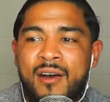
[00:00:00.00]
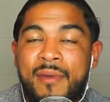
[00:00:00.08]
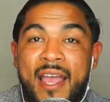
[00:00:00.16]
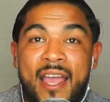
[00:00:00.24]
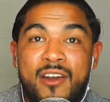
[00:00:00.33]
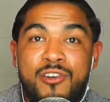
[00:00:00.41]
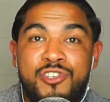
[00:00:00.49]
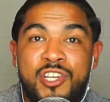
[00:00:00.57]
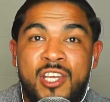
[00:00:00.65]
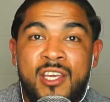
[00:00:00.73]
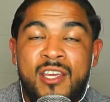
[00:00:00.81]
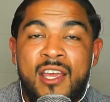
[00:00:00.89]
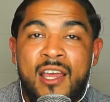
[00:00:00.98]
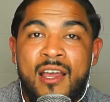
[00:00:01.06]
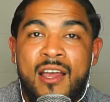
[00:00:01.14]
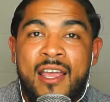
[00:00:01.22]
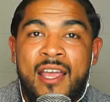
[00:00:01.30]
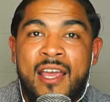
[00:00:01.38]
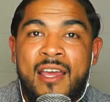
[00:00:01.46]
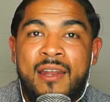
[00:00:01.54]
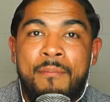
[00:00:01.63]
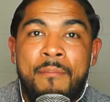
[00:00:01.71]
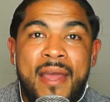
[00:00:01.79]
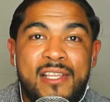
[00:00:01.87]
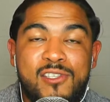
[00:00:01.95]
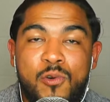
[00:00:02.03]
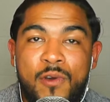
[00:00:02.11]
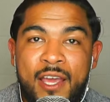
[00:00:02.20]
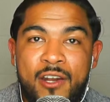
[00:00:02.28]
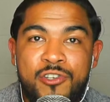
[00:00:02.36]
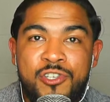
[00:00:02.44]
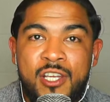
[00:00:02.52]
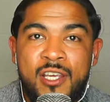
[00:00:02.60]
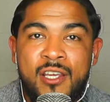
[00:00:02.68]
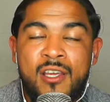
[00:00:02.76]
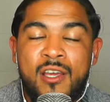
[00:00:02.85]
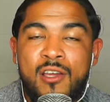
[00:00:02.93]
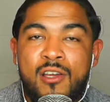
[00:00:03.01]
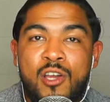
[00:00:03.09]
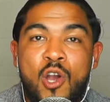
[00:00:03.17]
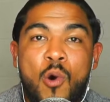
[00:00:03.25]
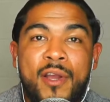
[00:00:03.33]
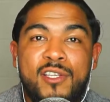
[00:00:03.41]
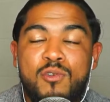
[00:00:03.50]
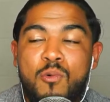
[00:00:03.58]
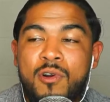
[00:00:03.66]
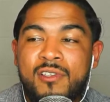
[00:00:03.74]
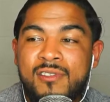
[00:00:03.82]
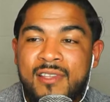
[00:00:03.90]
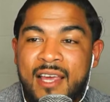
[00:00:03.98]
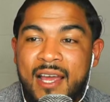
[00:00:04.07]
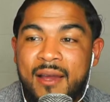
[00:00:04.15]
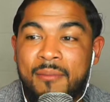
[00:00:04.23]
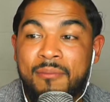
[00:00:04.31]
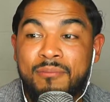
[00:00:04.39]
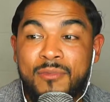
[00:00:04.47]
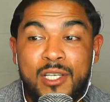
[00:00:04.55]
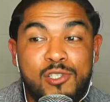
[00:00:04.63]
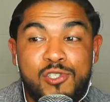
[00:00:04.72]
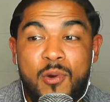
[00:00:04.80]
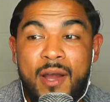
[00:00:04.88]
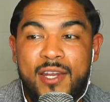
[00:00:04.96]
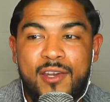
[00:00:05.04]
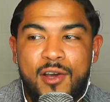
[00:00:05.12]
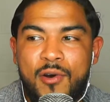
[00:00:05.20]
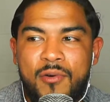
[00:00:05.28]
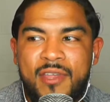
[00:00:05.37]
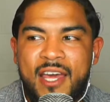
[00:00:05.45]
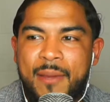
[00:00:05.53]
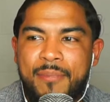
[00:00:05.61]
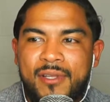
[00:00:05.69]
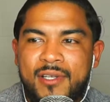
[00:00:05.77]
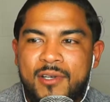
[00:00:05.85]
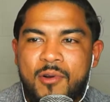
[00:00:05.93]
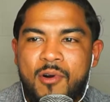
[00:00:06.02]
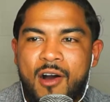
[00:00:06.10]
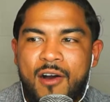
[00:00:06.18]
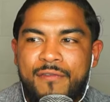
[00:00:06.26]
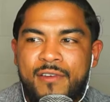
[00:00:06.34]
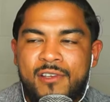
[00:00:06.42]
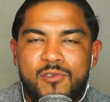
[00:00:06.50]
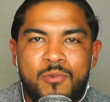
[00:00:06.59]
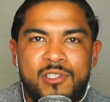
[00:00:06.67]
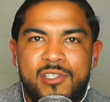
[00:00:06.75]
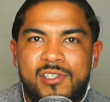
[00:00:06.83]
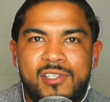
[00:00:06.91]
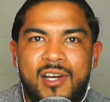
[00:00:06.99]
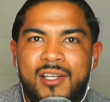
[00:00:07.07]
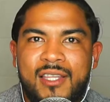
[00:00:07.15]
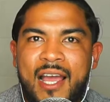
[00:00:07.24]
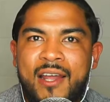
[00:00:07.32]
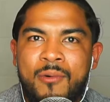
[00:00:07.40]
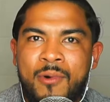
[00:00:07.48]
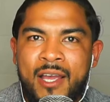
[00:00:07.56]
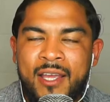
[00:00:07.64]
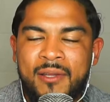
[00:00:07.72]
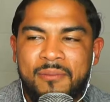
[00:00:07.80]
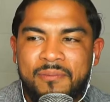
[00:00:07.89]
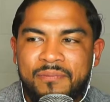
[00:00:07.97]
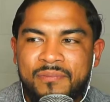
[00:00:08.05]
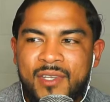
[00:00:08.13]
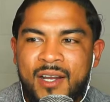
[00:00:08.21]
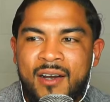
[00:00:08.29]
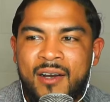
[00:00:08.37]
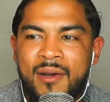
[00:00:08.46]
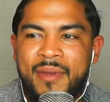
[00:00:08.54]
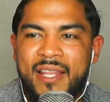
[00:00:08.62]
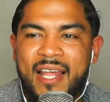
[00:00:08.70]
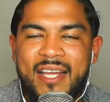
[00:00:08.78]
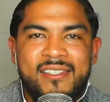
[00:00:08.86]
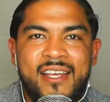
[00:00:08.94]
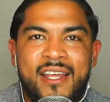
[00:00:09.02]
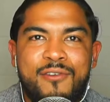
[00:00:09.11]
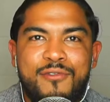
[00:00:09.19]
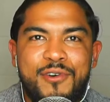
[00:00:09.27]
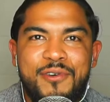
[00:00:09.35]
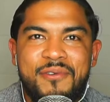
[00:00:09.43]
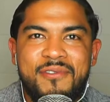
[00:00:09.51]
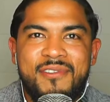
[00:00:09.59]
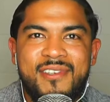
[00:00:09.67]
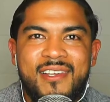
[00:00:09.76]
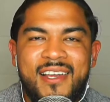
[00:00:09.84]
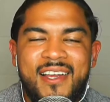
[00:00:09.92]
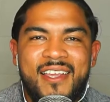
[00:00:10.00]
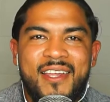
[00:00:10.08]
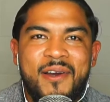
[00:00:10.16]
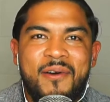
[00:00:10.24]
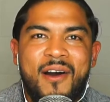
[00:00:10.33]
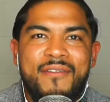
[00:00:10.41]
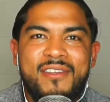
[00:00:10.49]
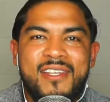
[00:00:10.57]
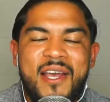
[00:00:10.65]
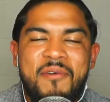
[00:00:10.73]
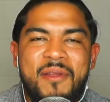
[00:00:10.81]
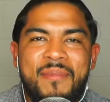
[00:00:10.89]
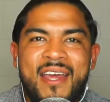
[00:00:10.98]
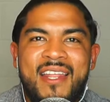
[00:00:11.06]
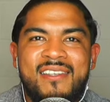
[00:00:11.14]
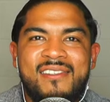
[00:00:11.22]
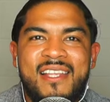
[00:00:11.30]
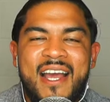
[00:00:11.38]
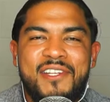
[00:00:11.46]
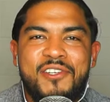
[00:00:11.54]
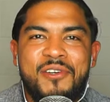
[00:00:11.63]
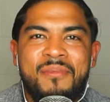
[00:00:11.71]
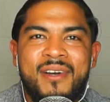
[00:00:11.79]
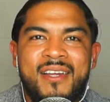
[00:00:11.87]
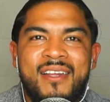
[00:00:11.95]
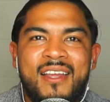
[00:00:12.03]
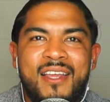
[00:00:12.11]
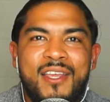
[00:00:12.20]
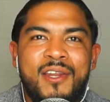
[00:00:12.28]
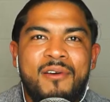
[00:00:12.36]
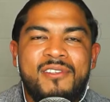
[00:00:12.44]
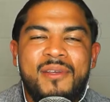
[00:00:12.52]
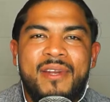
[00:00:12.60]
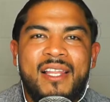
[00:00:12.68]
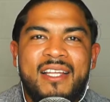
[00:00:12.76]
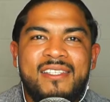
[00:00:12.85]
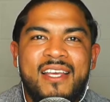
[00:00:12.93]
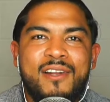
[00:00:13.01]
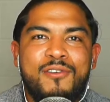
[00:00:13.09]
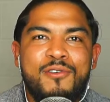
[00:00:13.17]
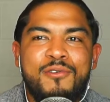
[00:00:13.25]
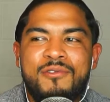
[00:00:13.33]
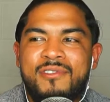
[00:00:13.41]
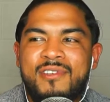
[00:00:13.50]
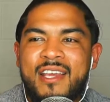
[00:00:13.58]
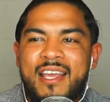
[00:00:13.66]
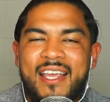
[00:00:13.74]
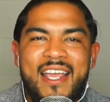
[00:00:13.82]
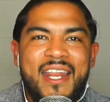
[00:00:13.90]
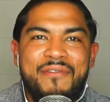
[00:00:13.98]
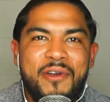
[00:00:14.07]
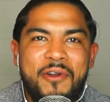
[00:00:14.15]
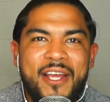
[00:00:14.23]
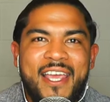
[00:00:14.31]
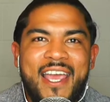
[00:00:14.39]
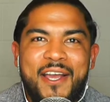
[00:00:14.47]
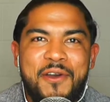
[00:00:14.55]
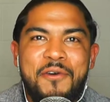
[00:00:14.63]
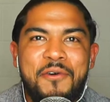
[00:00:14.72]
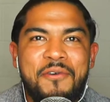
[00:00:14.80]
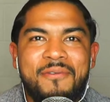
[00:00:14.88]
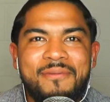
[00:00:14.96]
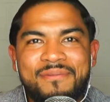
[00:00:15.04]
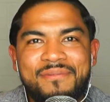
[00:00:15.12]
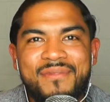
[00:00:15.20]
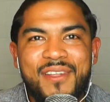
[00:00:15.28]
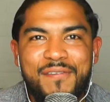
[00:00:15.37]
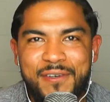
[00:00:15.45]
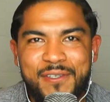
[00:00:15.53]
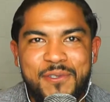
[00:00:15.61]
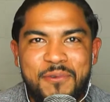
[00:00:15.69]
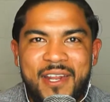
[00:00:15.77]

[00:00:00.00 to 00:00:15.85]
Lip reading: energy and mental energy going towards them. So I know that a political office would suck that away. And like Ted Cruz, obviously I wouldn't be at his stature, but somebody like Ted Cruz can't even go to Cancun for 2